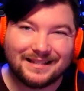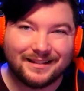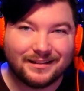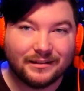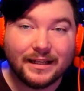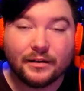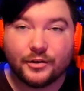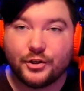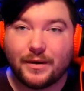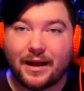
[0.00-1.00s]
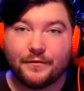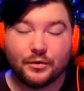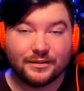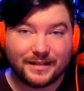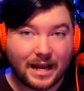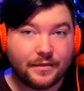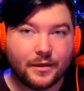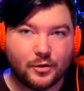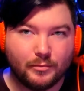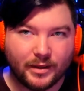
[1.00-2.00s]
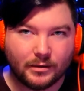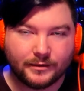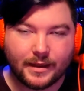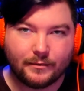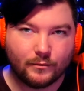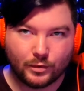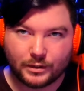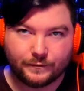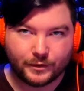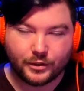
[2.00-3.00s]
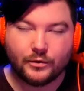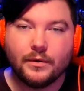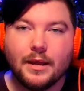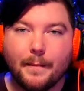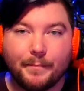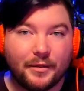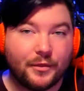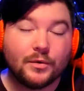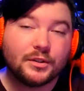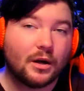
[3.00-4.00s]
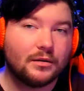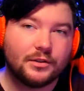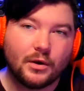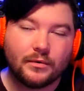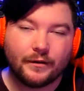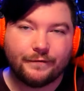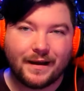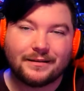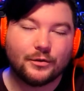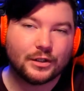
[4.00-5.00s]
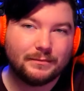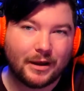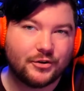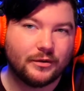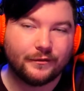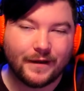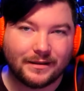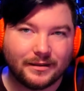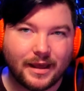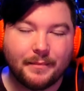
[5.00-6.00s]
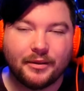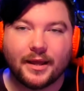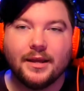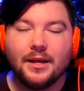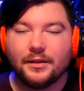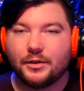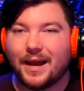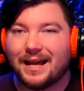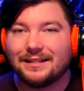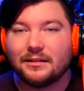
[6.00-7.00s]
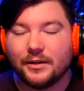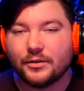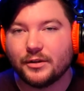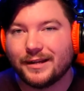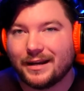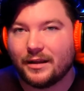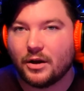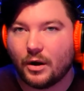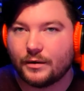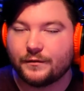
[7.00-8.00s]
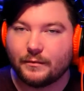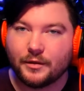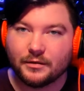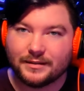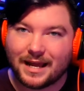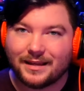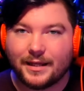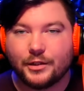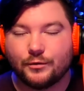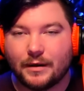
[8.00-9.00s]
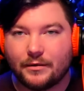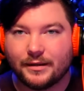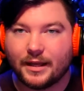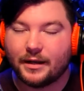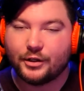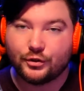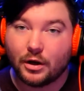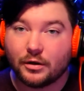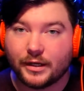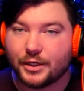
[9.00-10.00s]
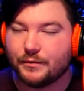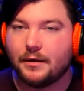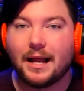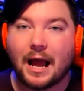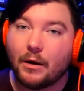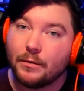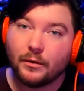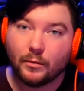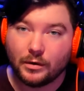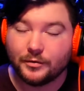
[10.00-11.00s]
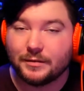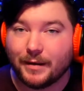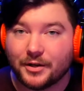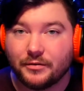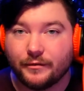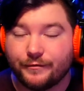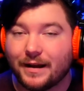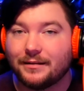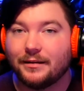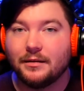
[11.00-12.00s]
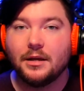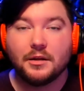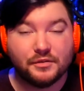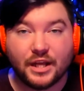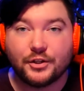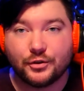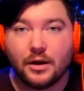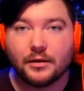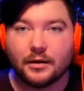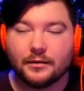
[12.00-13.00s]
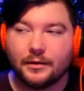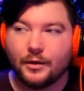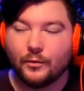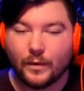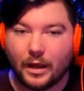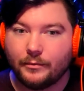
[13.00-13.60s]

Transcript: cleaners, you have your deck that you build that works for you, but those cards don't affect your special infected gameplay. So as cleaners are getting cards from their deck each round and getting stronger each round, how in the world do special infected get stronger? Well,